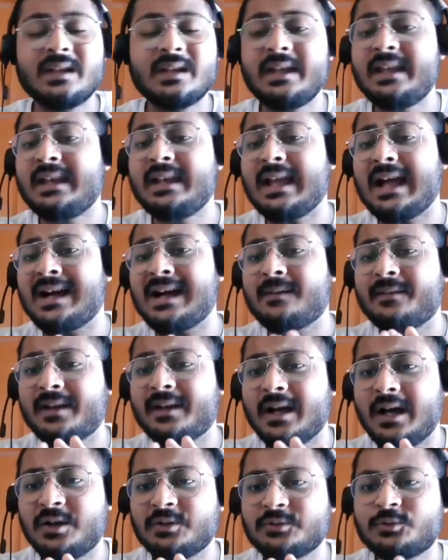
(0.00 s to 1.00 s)
In our
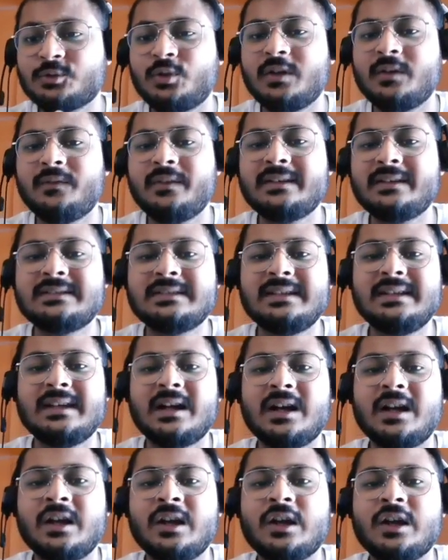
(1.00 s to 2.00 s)
household we see
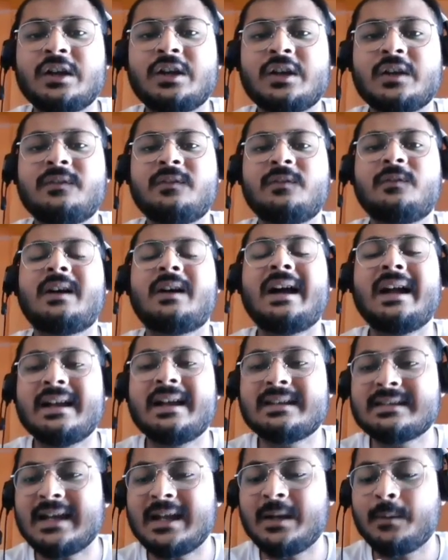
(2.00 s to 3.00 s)
a lot of
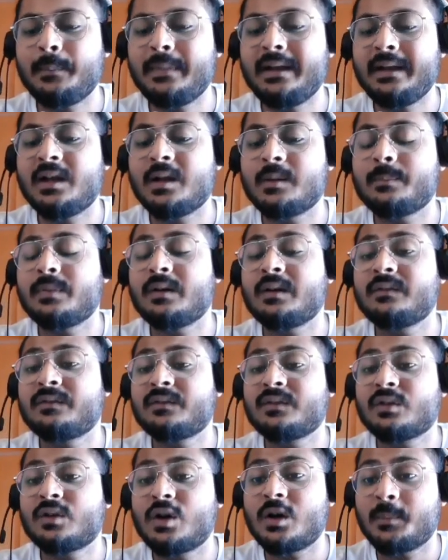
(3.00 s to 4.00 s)
wires are made up of
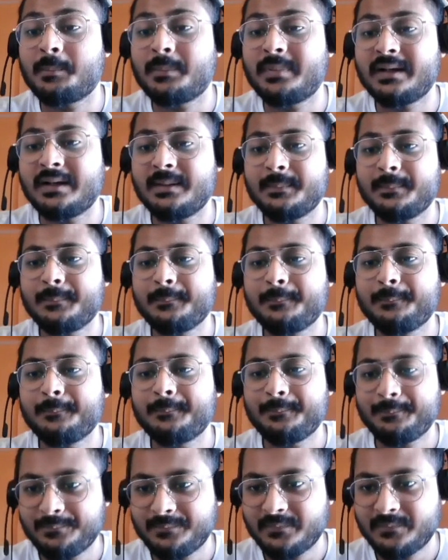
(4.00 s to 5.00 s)
copper,
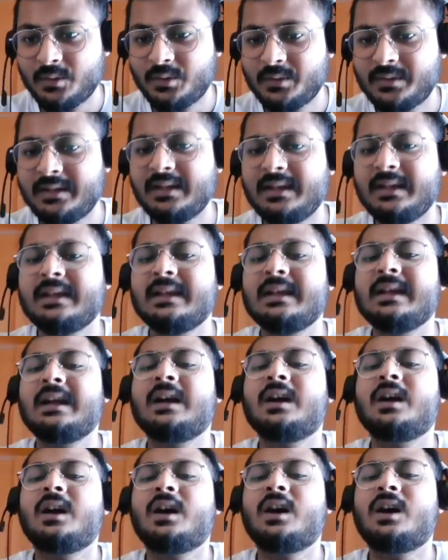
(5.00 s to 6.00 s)
okay,
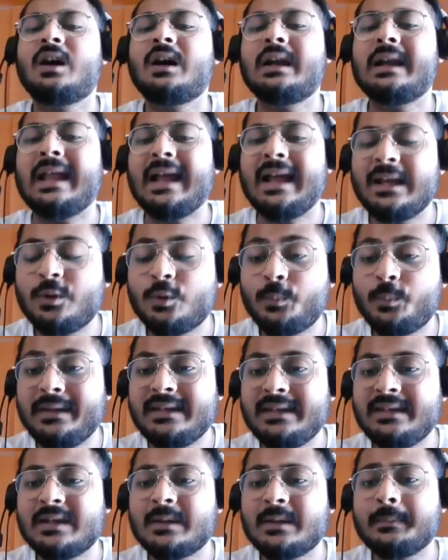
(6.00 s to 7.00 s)
or
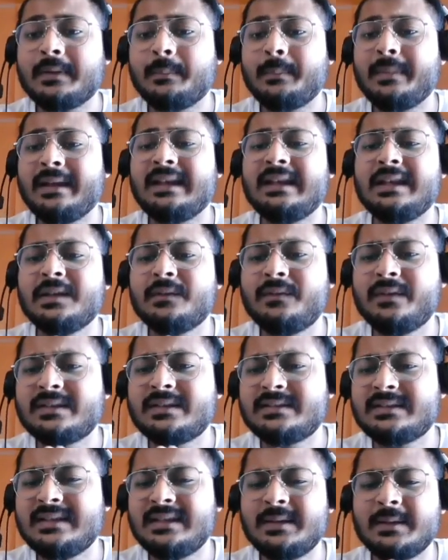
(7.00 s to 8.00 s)
aluminium. Mainly we
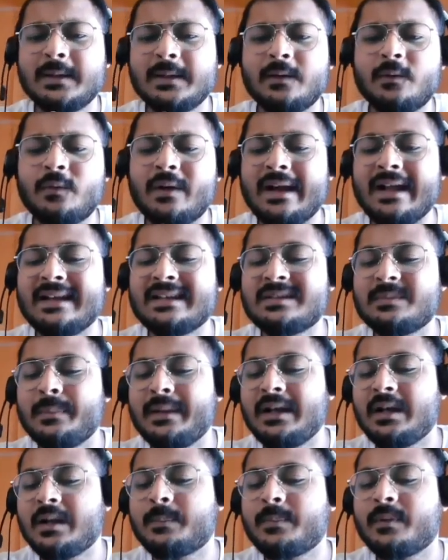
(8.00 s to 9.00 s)
see wires
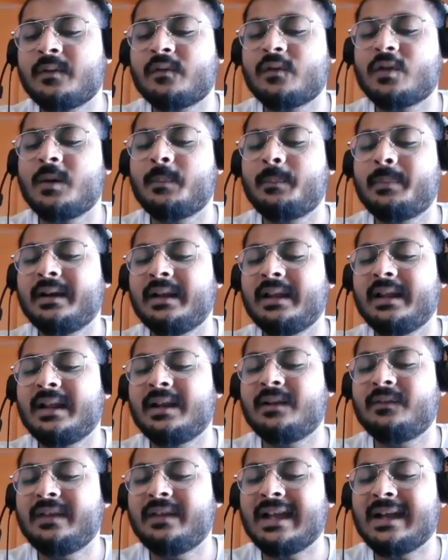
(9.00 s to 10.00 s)
made up of copper.
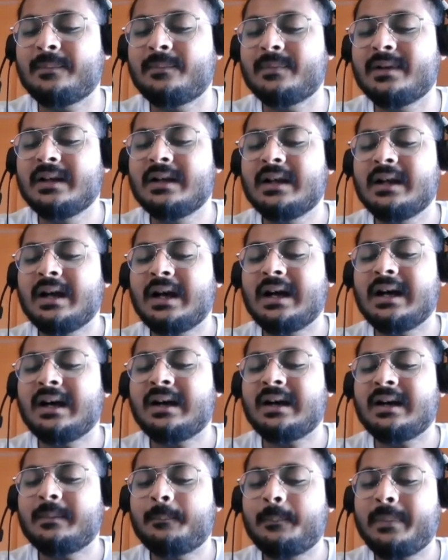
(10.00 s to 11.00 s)
Here we have
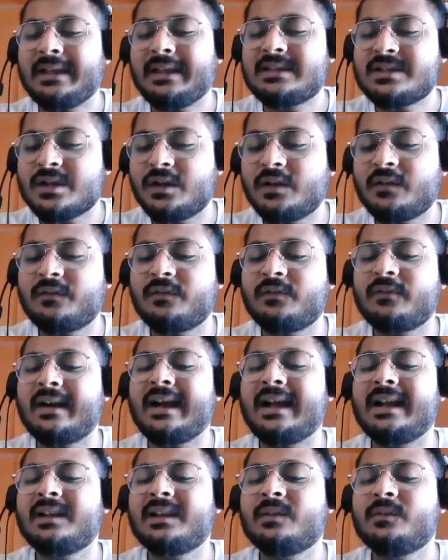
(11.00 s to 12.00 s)
a picture of
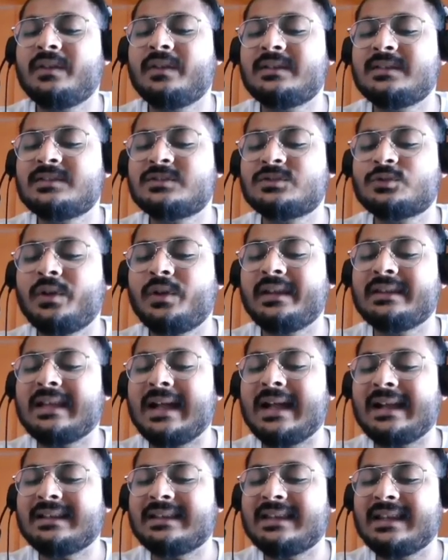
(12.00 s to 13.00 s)
wire which is showing
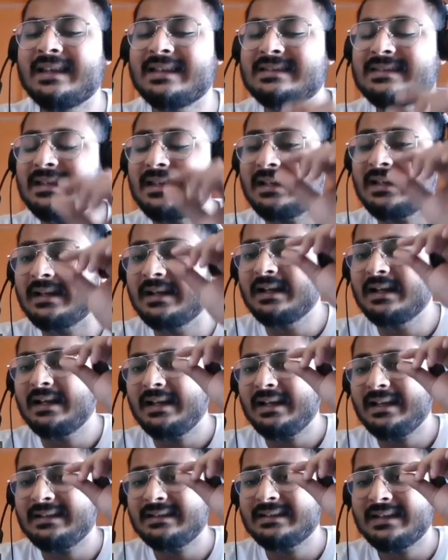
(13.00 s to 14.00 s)
that there is,
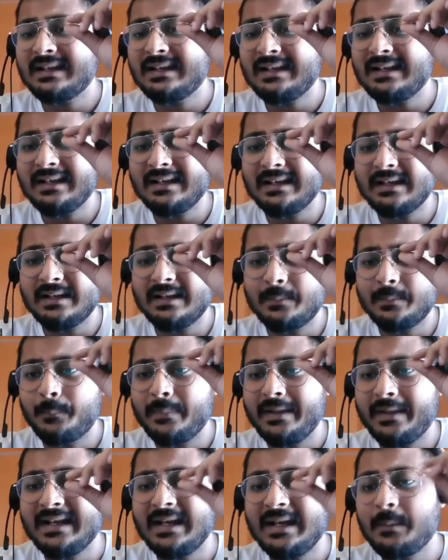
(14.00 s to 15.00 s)
in the
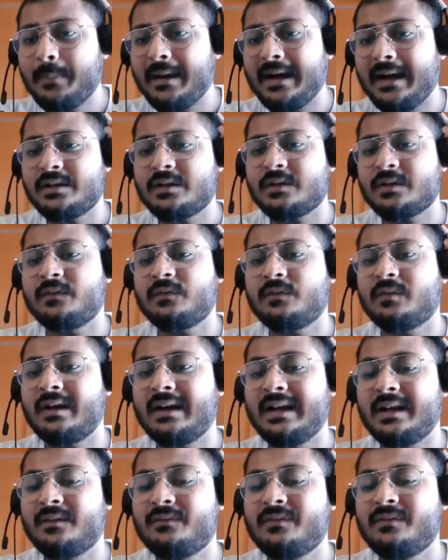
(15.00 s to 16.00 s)
middle part of
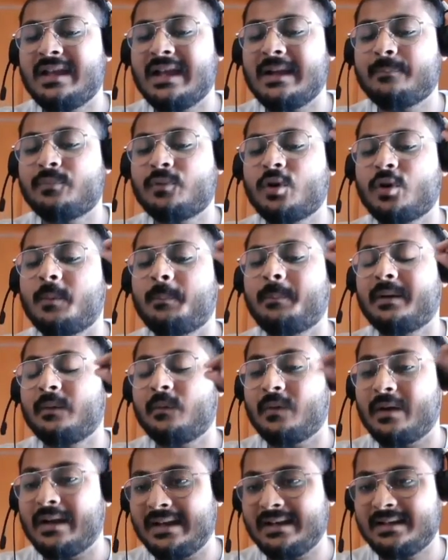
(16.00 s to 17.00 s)
wire we have copper
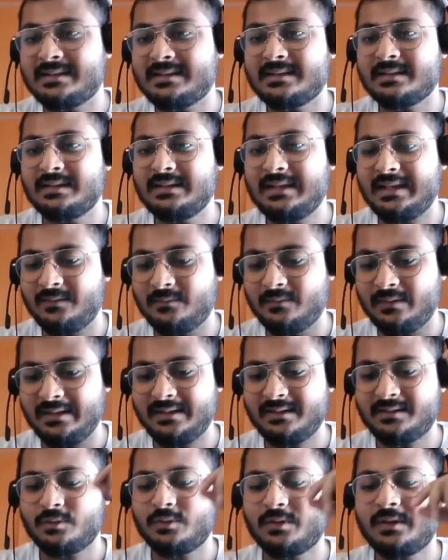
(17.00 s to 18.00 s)
wires, thin
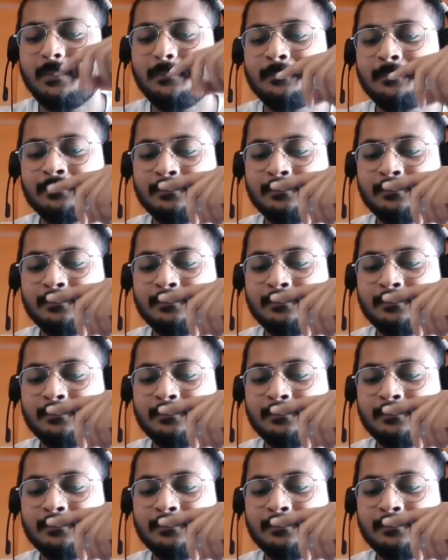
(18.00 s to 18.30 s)
wires. Okay,